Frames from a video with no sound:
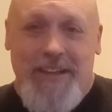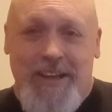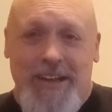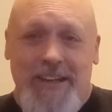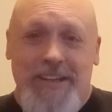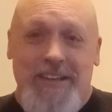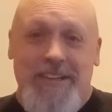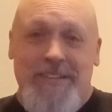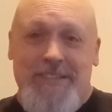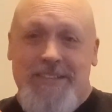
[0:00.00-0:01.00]

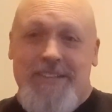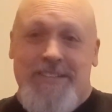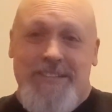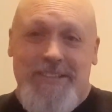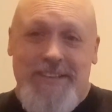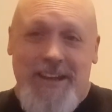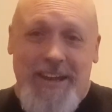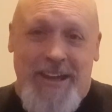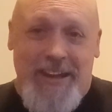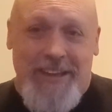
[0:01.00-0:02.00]
And
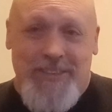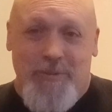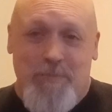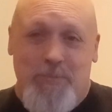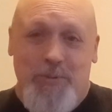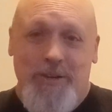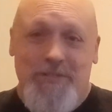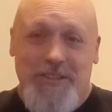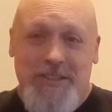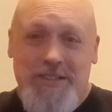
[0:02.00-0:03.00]
today I had the
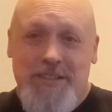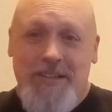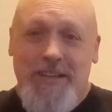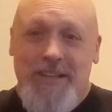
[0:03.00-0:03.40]
privilege